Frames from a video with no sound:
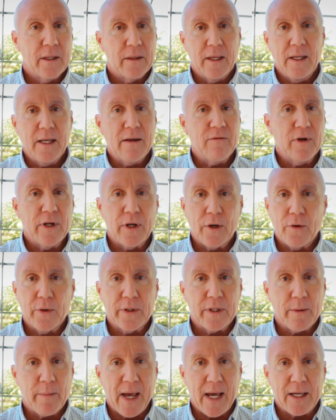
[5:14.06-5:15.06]
they never even go
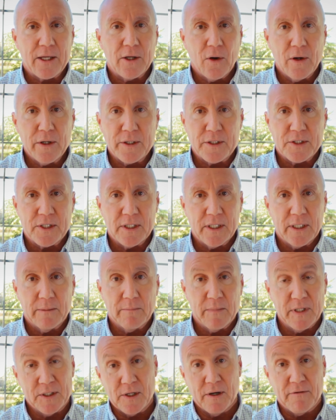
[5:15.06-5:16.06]
in the backyard to see,
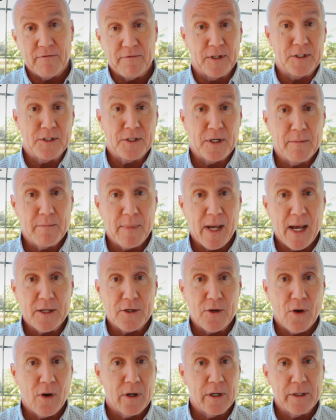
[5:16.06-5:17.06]
is it a fenced in
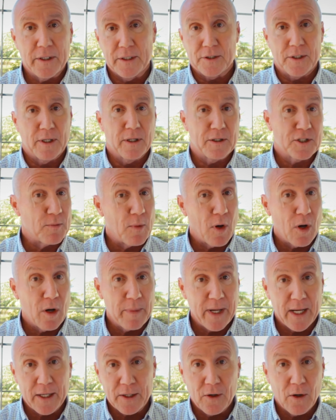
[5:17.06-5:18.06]
backyard? Is it a small
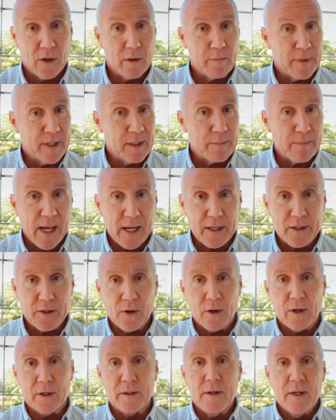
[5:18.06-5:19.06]
backyard, big
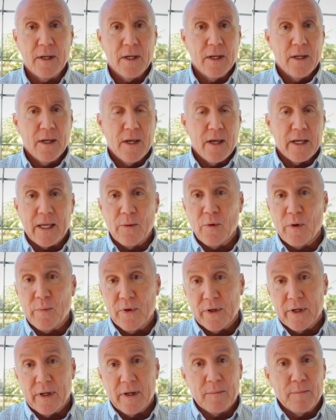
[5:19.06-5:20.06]
backyard? Can we
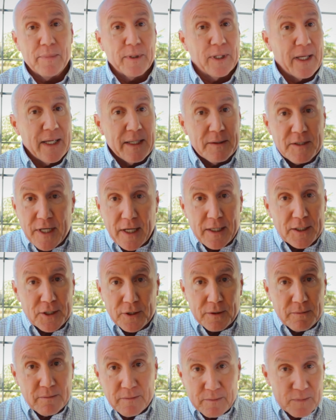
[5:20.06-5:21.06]
put a
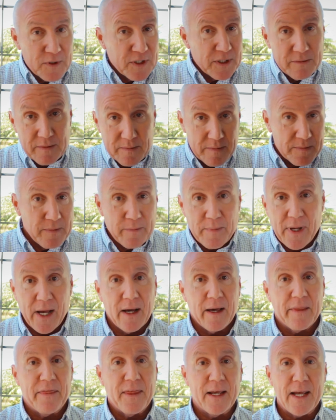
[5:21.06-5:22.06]
PlayStation
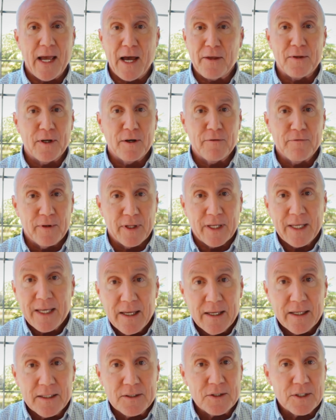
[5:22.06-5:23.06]
uh, thing out there for the
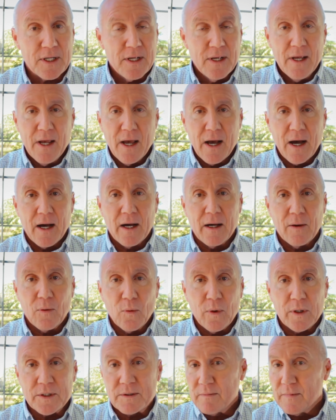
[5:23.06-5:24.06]
kids? Uh,
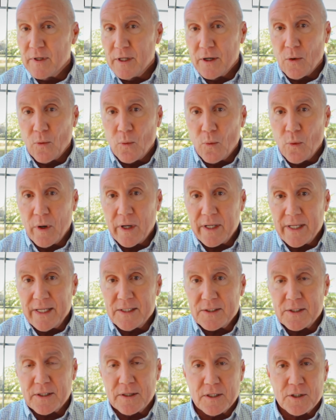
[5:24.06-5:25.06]
what, you know, what
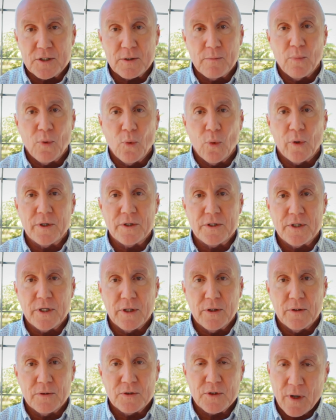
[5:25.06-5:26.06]
is it that's important to
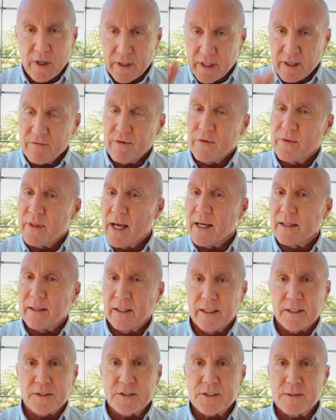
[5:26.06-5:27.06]
you? So I'll give you that
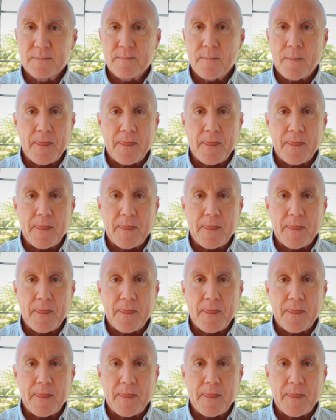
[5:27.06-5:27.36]
list.